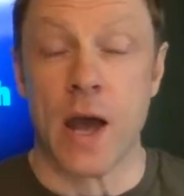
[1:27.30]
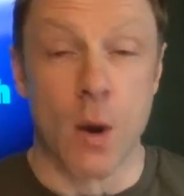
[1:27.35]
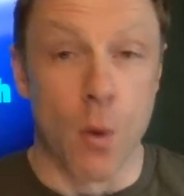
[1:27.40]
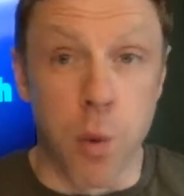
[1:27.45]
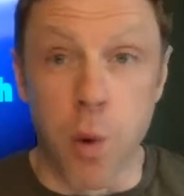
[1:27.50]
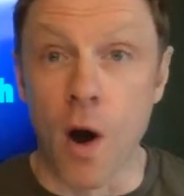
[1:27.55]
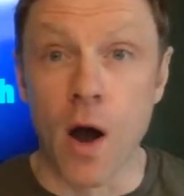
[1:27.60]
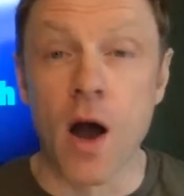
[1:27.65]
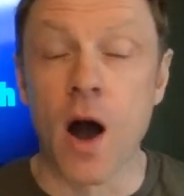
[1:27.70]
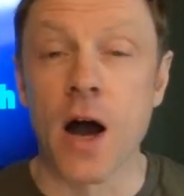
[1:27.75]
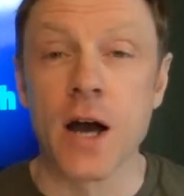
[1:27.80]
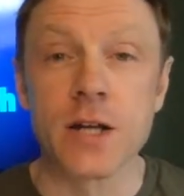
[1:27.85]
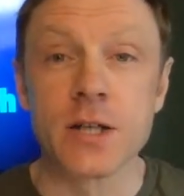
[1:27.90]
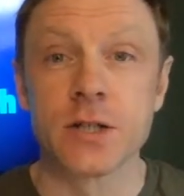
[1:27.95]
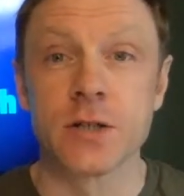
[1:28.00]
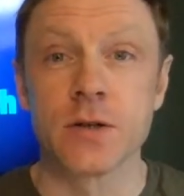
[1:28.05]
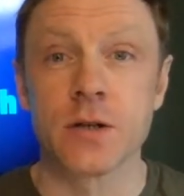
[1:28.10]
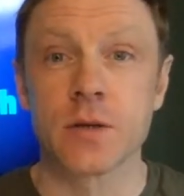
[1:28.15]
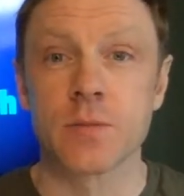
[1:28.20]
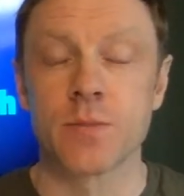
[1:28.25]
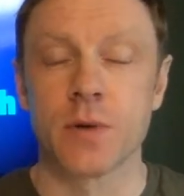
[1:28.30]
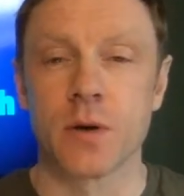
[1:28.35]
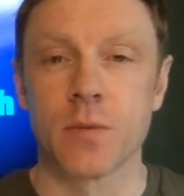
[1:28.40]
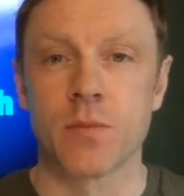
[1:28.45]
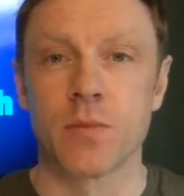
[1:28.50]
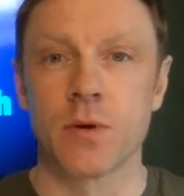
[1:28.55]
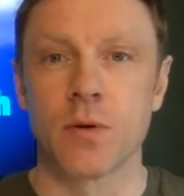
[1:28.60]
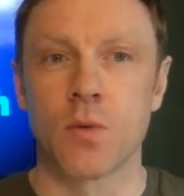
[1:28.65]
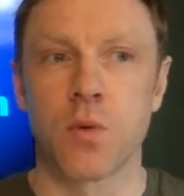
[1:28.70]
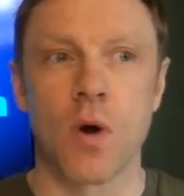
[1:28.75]
why I do it,
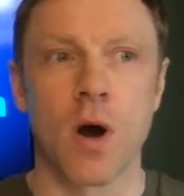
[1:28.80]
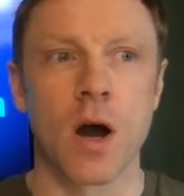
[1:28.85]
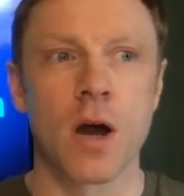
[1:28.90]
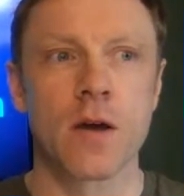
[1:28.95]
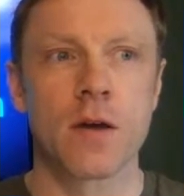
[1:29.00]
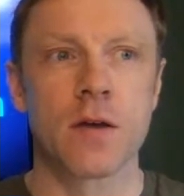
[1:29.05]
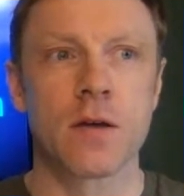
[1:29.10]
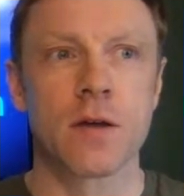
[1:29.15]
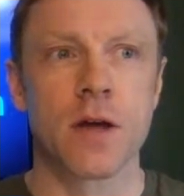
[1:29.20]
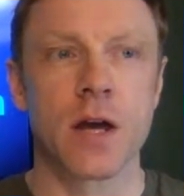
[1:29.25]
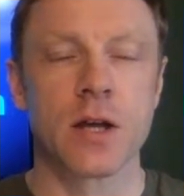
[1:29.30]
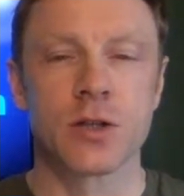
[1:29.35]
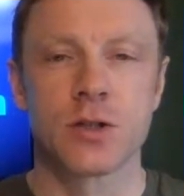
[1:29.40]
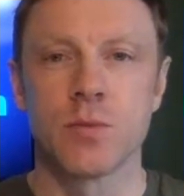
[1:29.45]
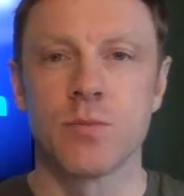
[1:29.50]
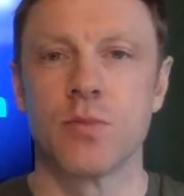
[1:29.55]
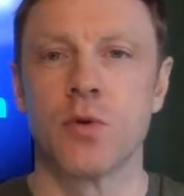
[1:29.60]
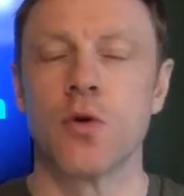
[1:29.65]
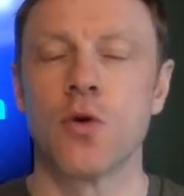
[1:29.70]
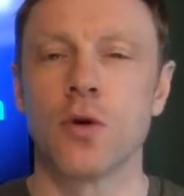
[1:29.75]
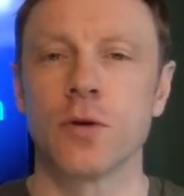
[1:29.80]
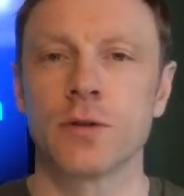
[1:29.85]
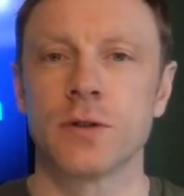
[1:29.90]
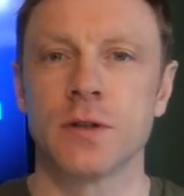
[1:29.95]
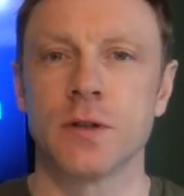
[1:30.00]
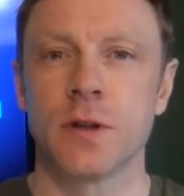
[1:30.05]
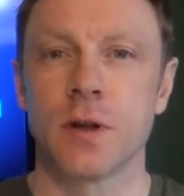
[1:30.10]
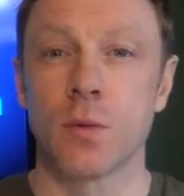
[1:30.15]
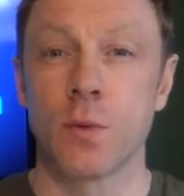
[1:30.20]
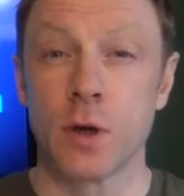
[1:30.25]
but why it's
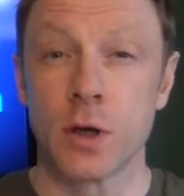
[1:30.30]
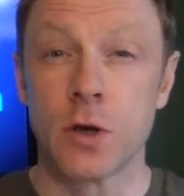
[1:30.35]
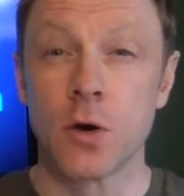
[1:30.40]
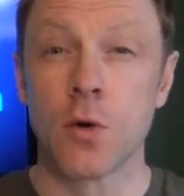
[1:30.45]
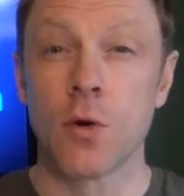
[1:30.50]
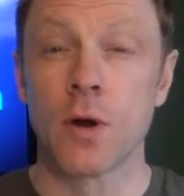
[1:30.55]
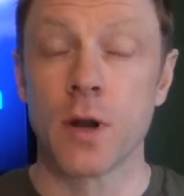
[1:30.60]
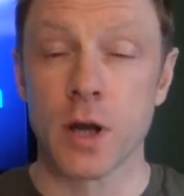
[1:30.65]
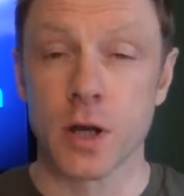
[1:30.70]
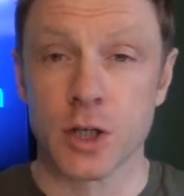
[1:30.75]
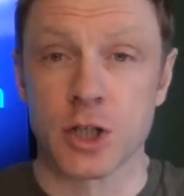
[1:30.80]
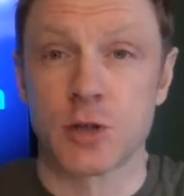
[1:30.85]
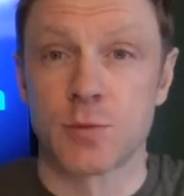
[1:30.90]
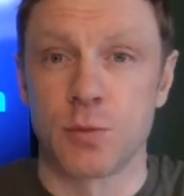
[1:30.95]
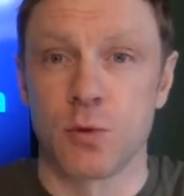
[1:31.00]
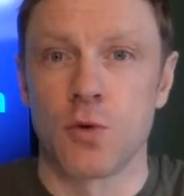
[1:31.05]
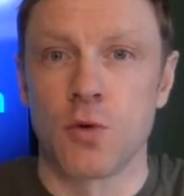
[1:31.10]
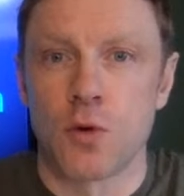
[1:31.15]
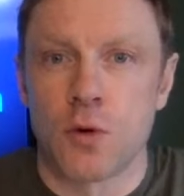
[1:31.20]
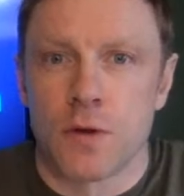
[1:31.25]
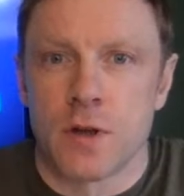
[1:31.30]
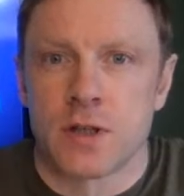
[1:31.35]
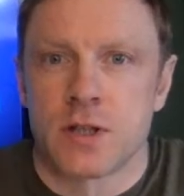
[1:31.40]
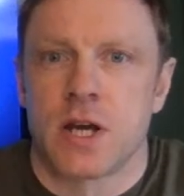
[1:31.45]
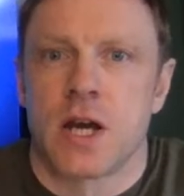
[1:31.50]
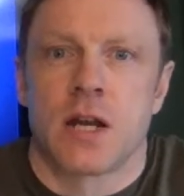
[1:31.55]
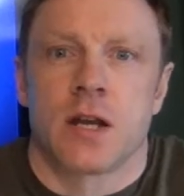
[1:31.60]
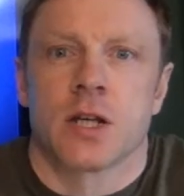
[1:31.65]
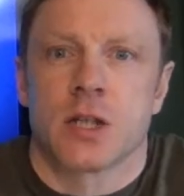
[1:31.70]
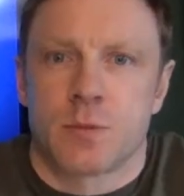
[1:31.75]
important that we go and explore this
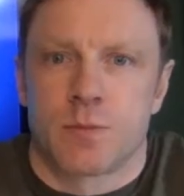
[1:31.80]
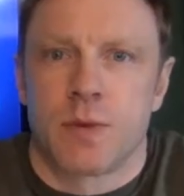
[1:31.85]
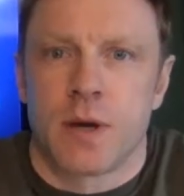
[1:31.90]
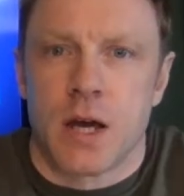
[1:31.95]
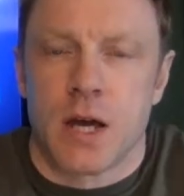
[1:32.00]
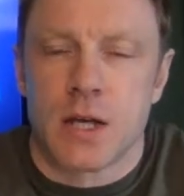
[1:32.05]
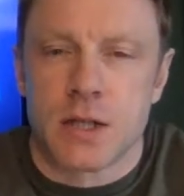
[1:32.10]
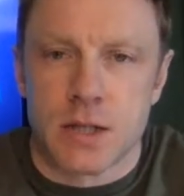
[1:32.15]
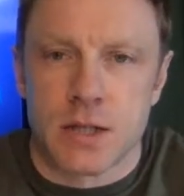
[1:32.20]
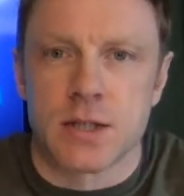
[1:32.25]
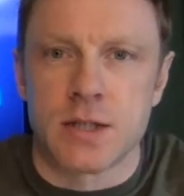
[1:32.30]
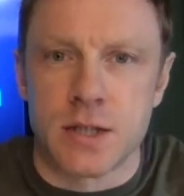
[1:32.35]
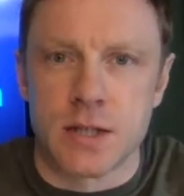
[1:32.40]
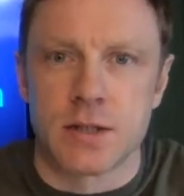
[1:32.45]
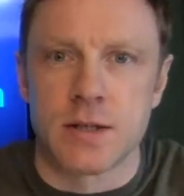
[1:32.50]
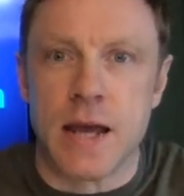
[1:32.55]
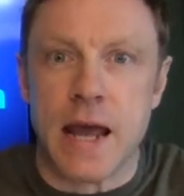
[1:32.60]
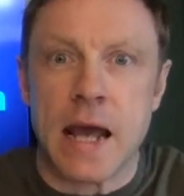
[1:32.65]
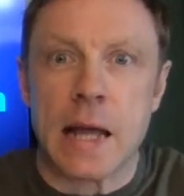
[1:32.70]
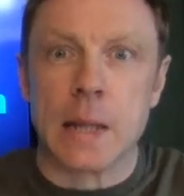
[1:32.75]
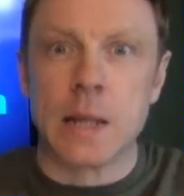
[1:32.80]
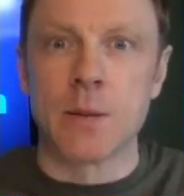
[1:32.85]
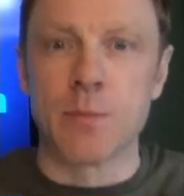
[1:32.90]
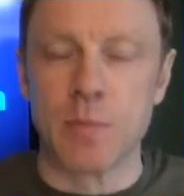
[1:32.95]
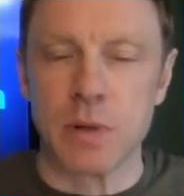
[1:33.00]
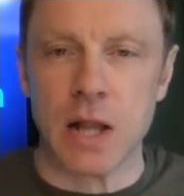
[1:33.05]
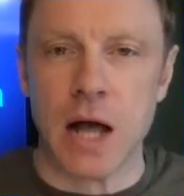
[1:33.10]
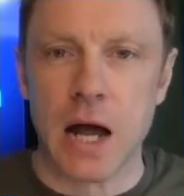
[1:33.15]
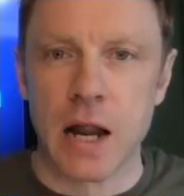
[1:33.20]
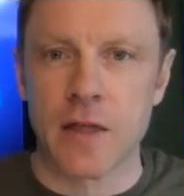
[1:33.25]
inner space, this alien
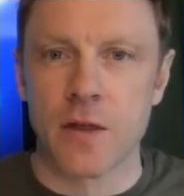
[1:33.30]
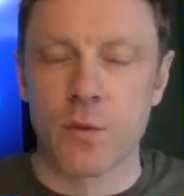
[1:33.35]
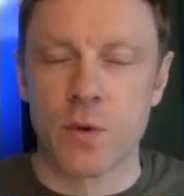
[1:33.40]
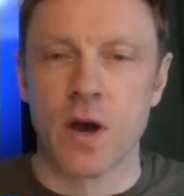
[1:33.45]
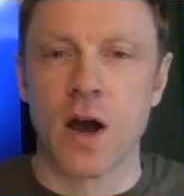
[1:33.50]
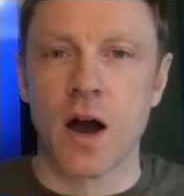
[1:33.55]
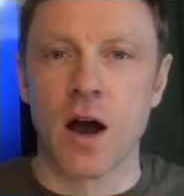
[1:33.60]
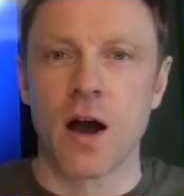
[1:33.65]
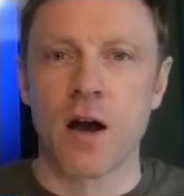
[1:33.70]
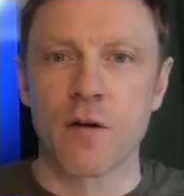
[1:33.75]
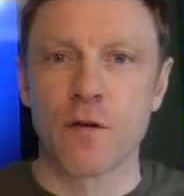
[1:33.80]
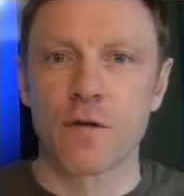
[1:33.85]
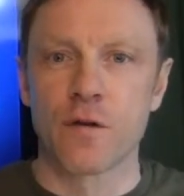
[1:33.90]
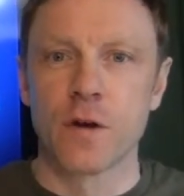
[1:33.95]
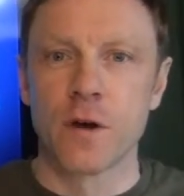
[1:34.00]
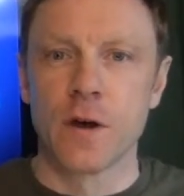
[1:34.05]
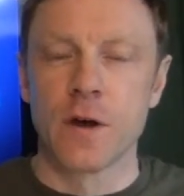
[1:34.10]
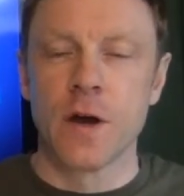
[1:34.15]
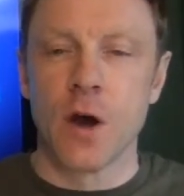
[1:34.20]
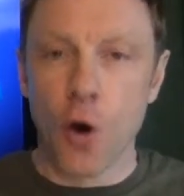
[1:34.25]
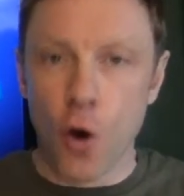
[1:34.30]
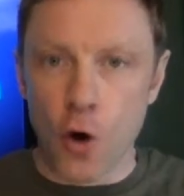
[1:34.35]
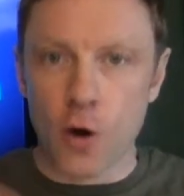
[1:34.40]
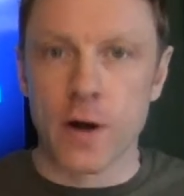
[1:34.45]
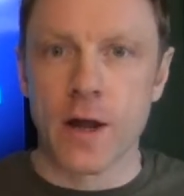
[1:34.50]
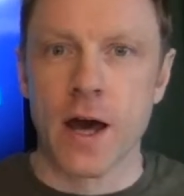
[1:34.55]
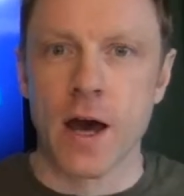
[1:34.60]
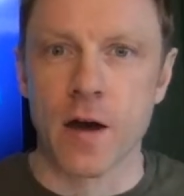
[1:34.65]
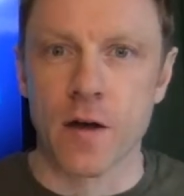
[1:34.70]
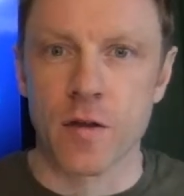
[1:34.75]
planet that we have on
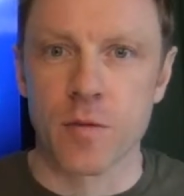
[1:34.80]
Earth.